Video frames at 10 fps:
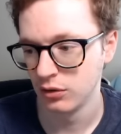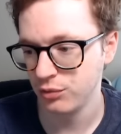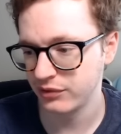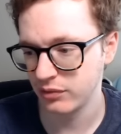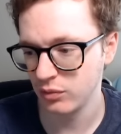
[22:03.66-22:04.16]

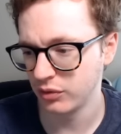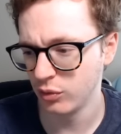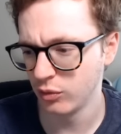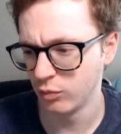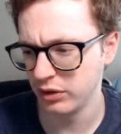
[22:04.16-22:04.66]
Who
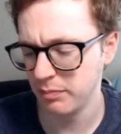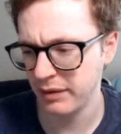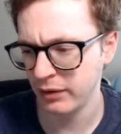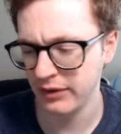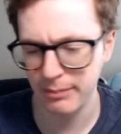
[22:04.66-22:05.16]
could really
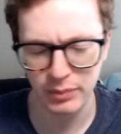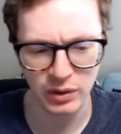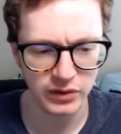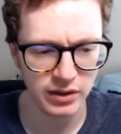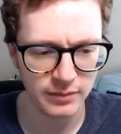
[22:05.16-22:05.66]
barrel that
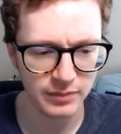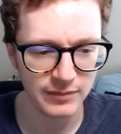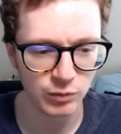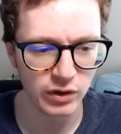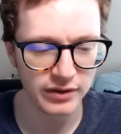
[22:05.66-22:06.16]
ball up? I
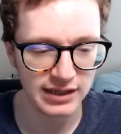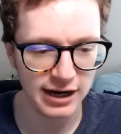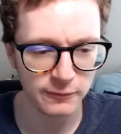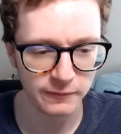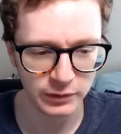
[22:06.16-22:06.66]
mean, one of the
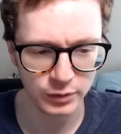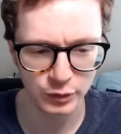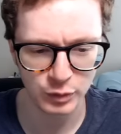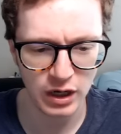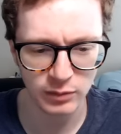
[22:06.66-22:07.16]
outfielders
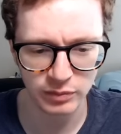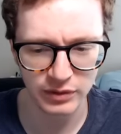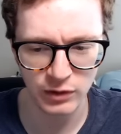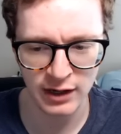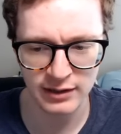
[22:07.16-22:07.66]
probably,
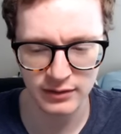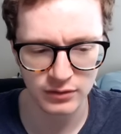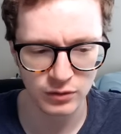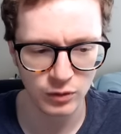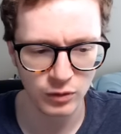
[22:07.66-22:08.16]
right?
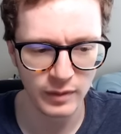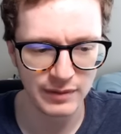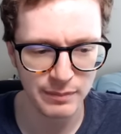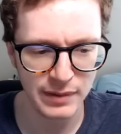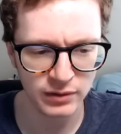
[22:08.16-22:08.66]
Or
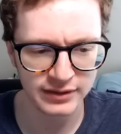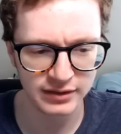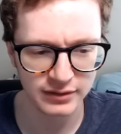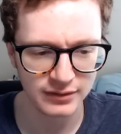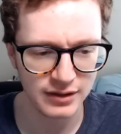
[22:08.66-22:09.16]
maybe
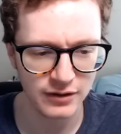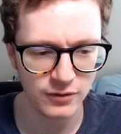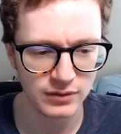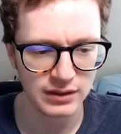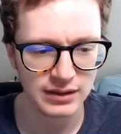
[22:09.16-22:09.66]
Belt?
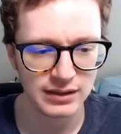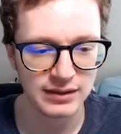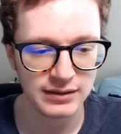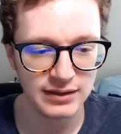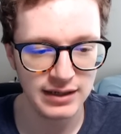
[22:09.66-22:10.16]
No.
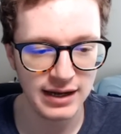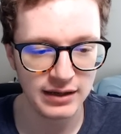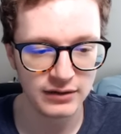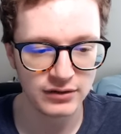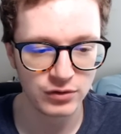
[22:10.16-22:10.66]

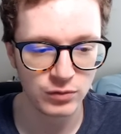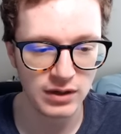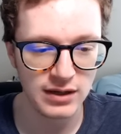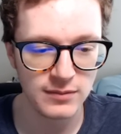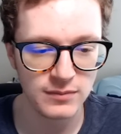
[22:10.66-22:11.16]

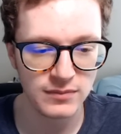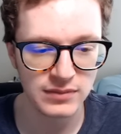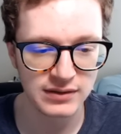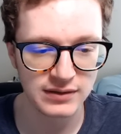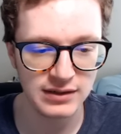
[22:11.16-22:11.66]

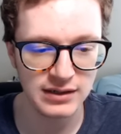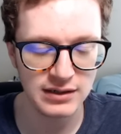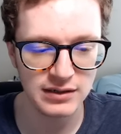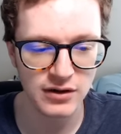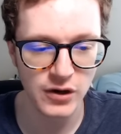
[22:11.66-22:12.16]

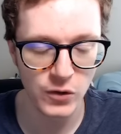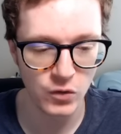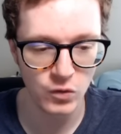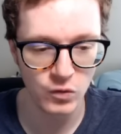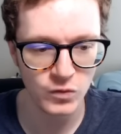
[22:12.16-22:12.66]
Yastrzemski?
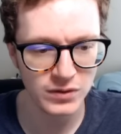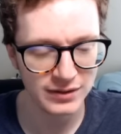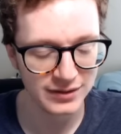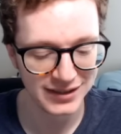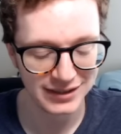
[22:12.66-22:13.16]
No.
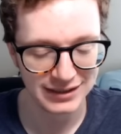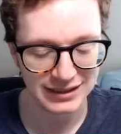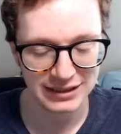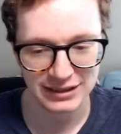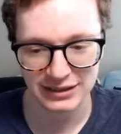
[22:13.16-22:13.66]

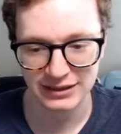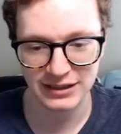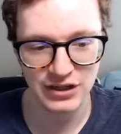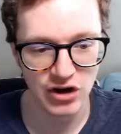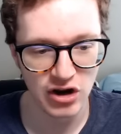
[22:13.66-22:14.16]

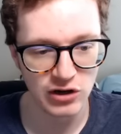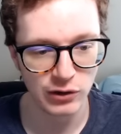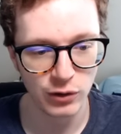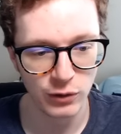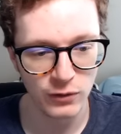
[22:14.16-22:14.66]

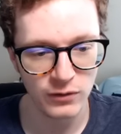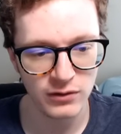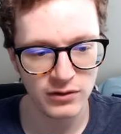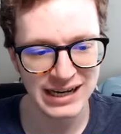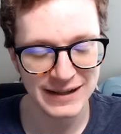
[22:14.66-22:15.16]

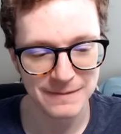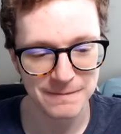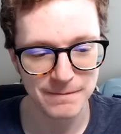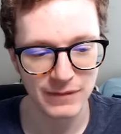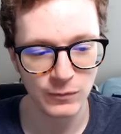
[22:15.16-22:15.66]
Duggar?
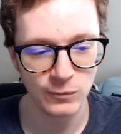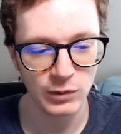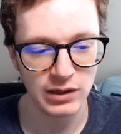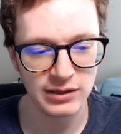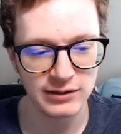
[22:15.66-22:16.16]

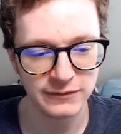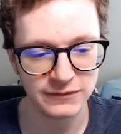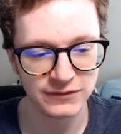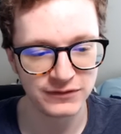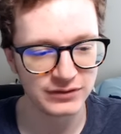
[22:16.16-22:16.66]

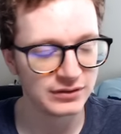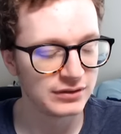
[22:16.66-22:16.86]
Ruff?